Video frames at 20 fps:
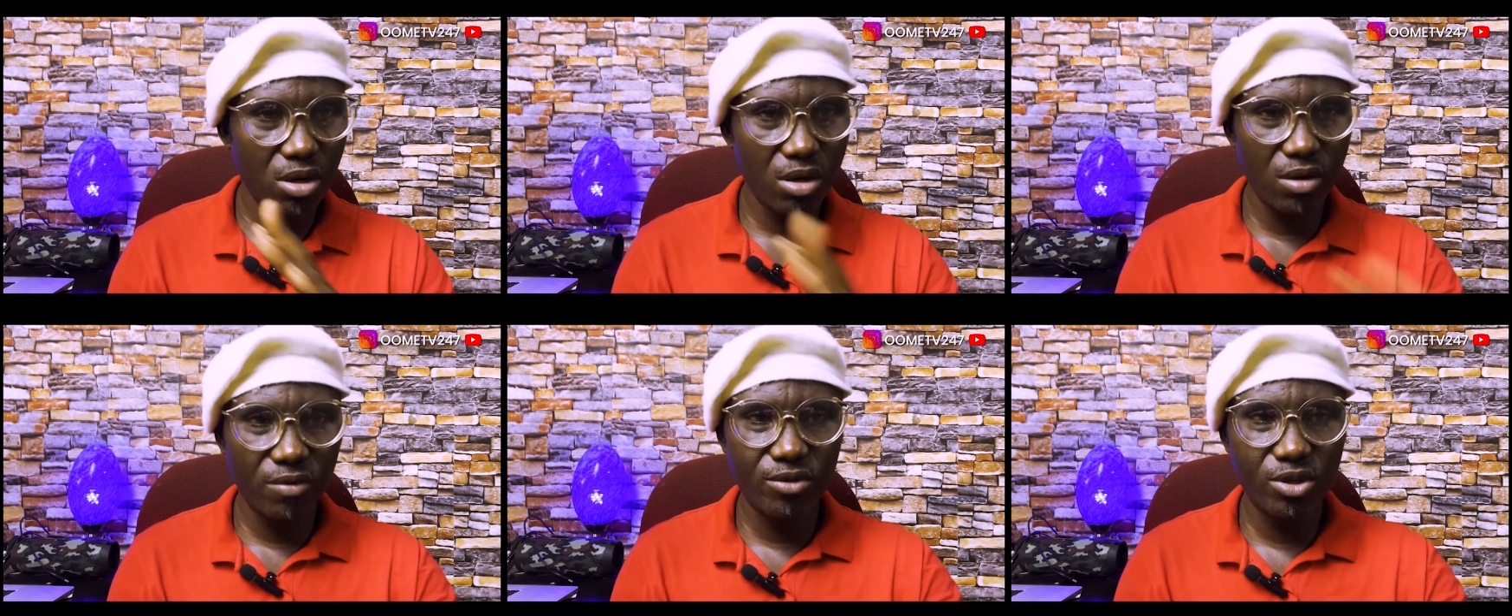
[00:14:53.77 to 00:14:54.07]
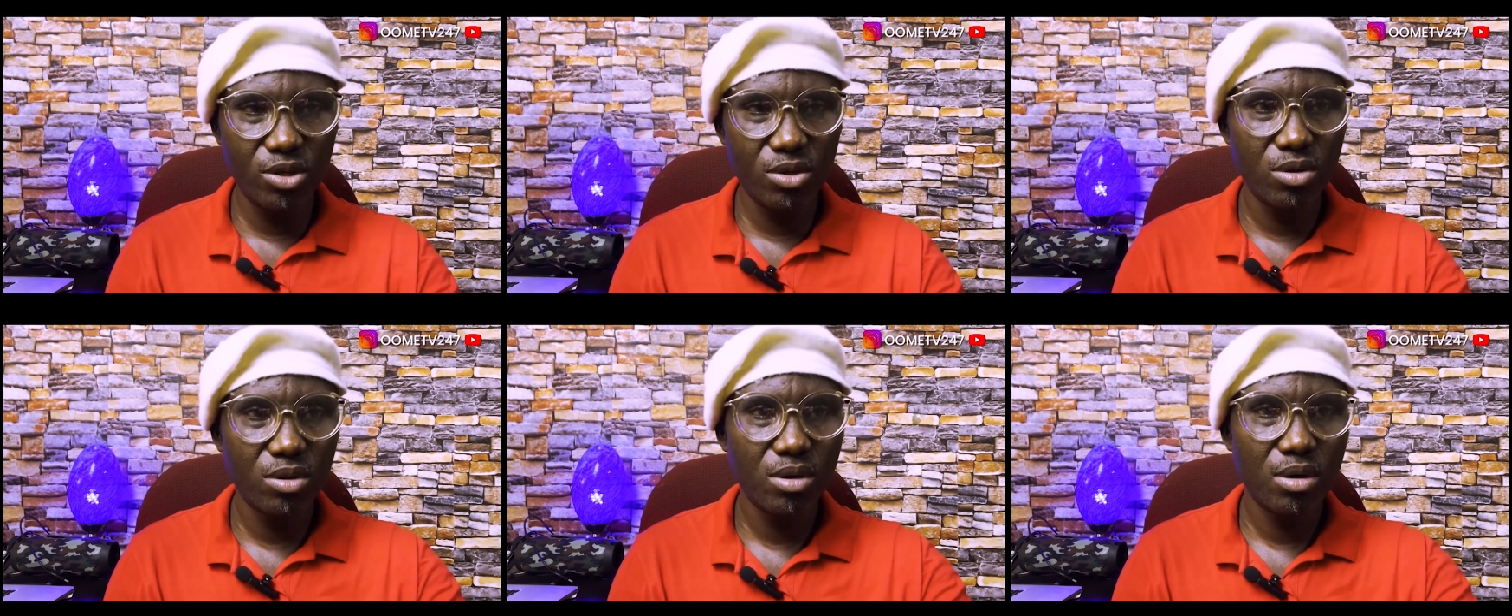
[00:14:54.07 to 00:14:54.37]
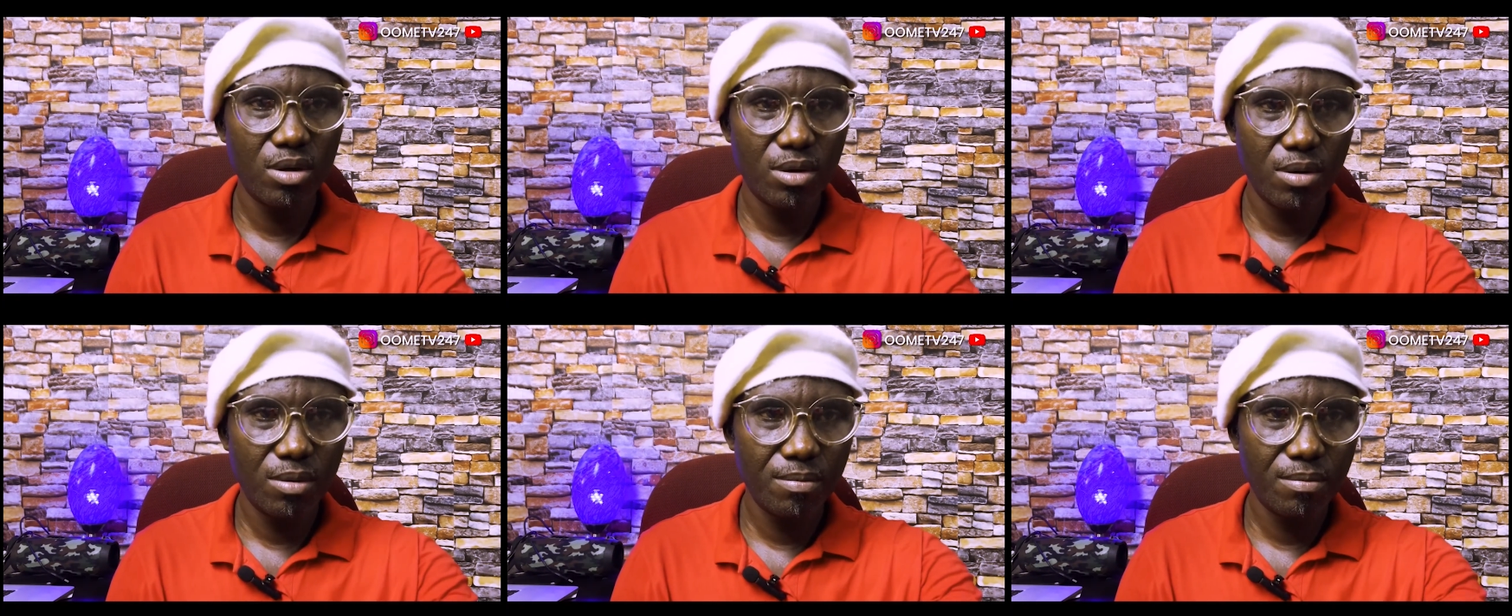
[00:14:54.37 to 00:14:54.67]
Love you.
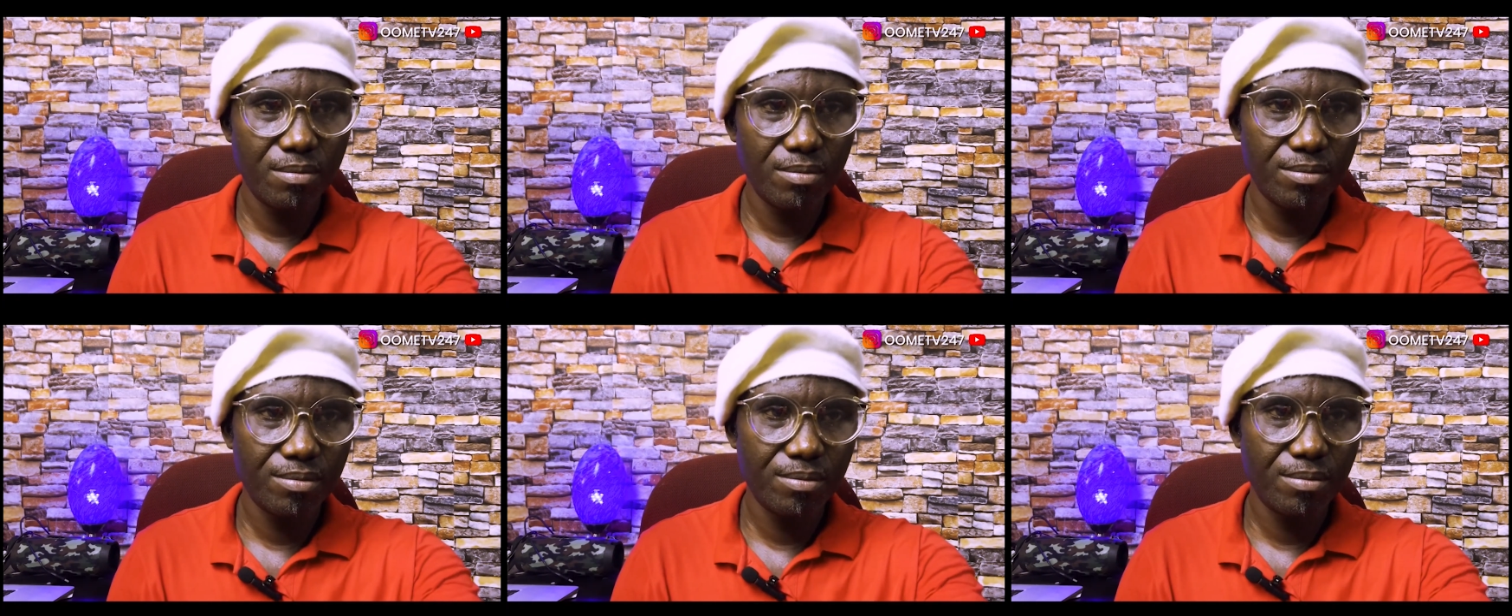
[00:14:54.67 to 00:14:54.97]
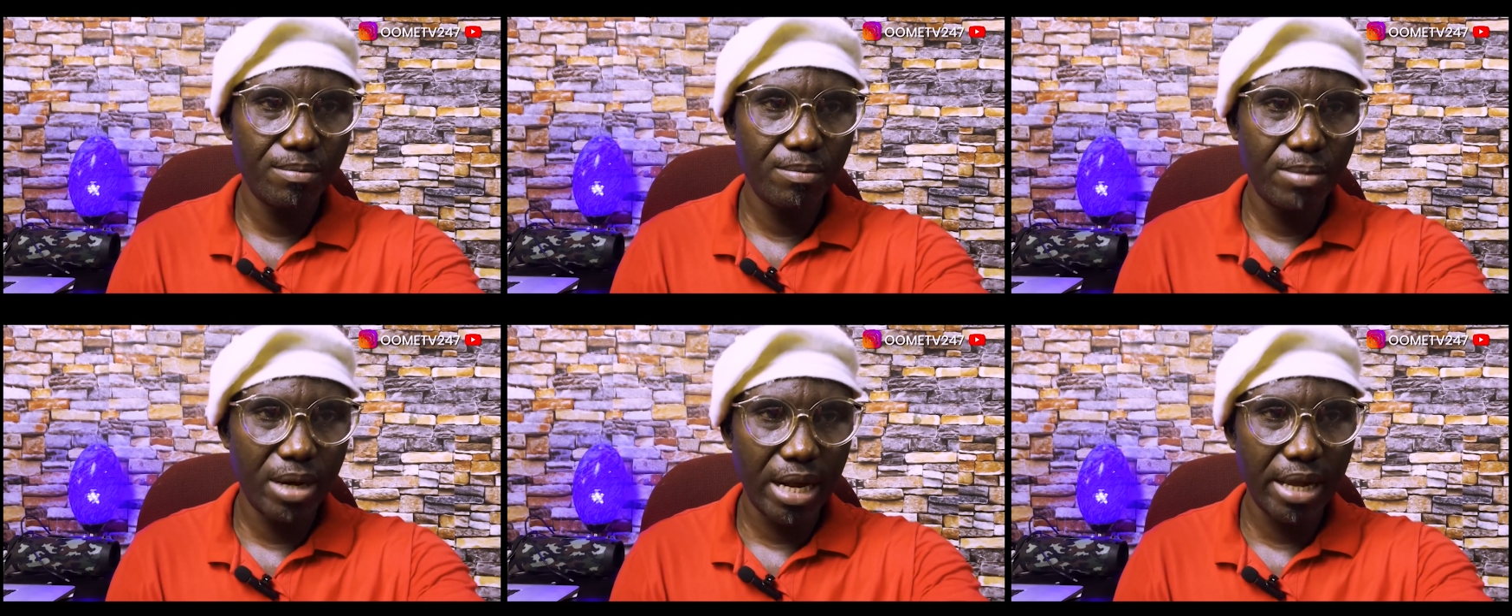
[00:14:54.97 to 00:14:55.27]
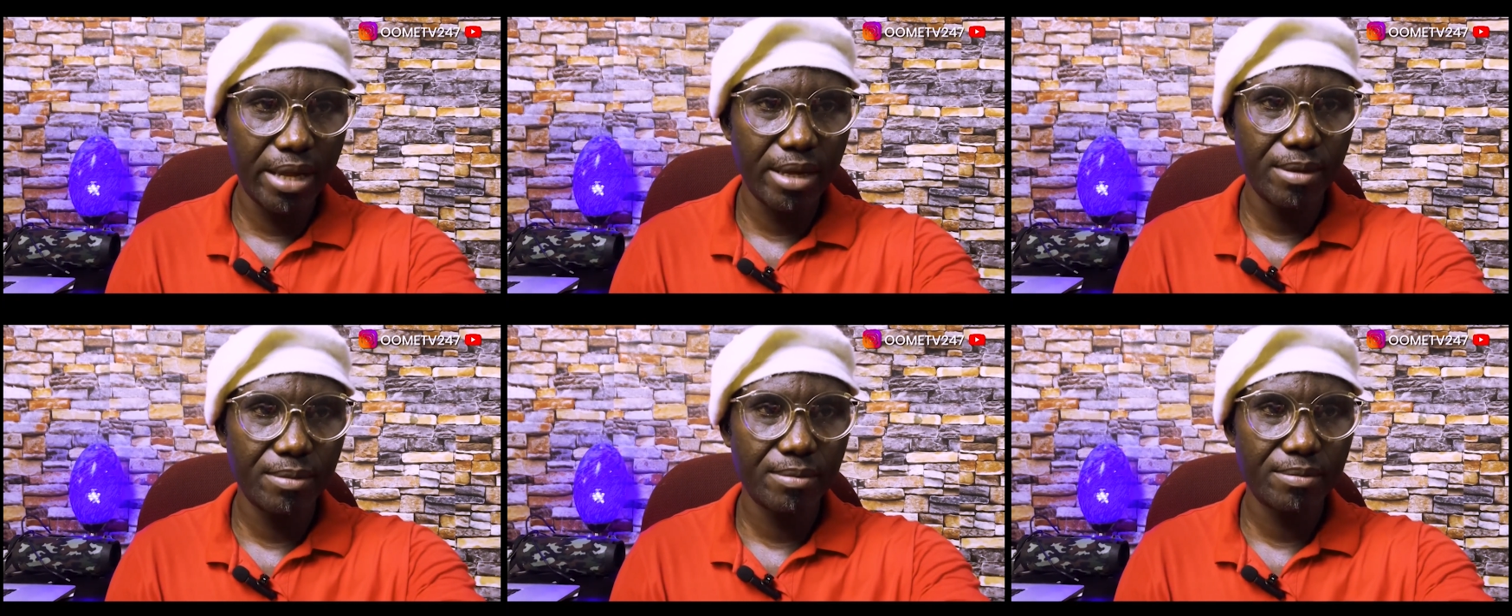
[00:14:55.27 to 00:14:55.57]
Bye.